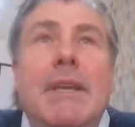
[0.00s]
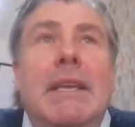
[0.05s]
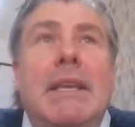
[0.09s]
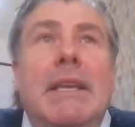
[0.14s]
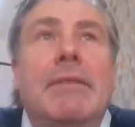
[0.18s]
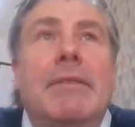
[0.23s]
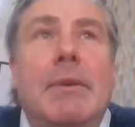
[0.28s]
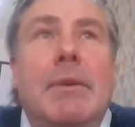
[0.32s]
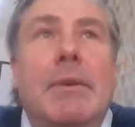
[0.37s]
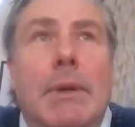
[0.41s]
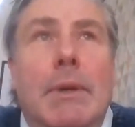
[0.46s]
to
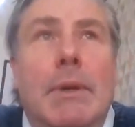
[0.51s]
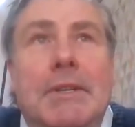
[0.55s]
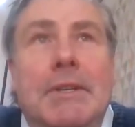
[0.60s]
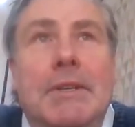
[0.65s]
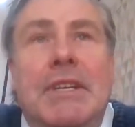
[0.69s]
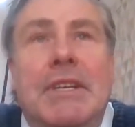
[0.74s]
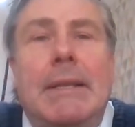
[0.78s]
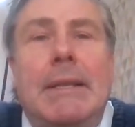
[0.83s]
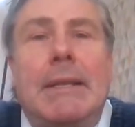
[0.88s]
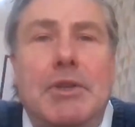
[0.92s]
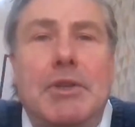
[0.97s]
me, if you
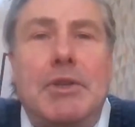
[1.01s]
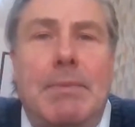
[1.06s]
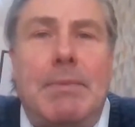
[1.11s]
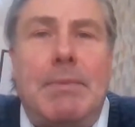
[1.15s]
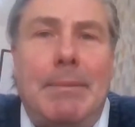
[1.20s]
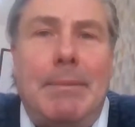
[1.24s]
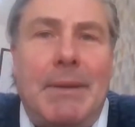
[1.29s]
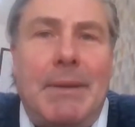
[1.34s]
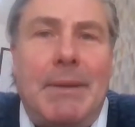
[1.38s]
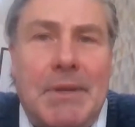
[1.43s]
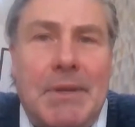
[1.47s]
want to
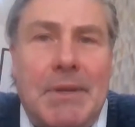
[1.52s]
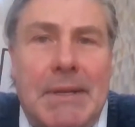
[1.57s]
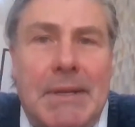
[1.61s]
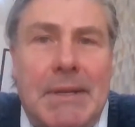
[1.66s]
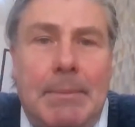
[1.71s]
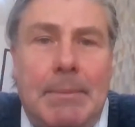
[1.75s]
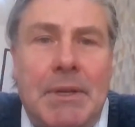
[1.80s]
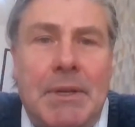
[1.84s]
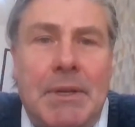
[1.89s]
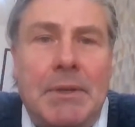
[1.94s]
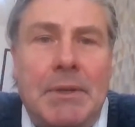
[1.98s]
challenge public
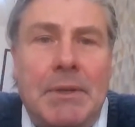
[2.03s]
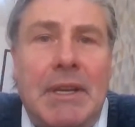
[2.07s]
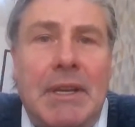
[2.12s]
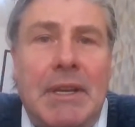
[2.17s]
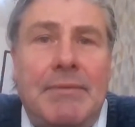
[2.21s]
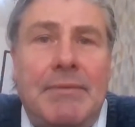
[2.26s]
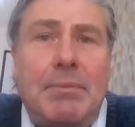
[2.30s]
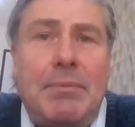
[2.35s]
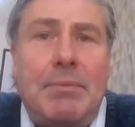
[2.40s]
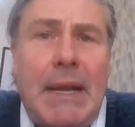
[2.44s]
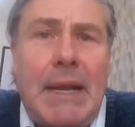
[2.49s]

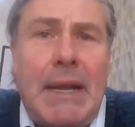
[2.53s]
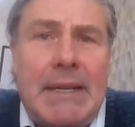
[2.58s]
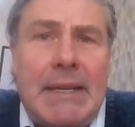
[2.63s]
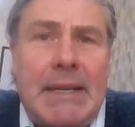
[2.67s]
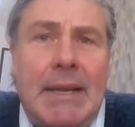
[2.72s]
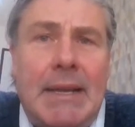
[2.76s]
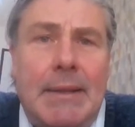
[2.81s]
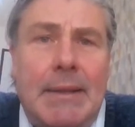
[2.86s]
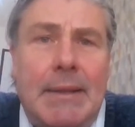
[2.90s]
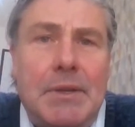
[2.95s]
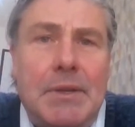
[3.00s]
perceptions, you have to
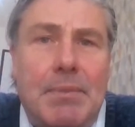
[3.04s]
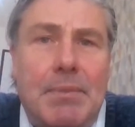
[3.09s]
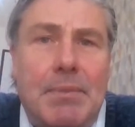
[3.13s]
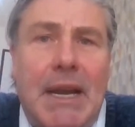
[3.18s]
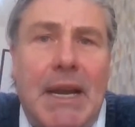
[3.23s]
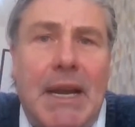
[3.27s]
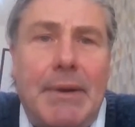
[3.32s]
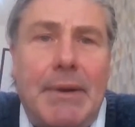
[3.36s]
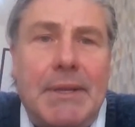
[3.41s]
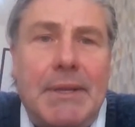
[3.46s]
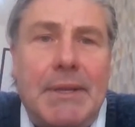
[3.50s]
break down those
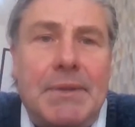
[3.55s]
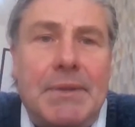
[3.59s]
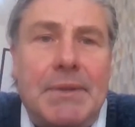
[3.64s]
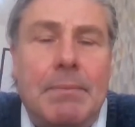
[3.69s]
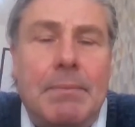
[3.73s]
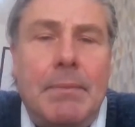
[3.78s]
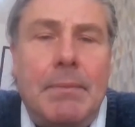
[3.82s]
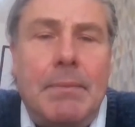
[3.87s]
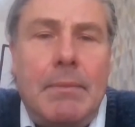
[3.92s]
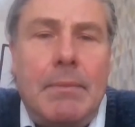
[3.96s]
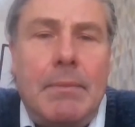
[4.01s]

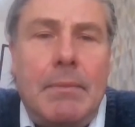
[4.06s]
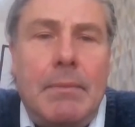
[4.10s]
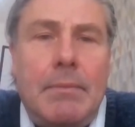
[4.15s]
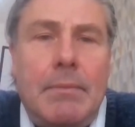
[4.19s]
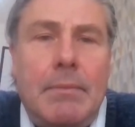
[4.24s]
barriers.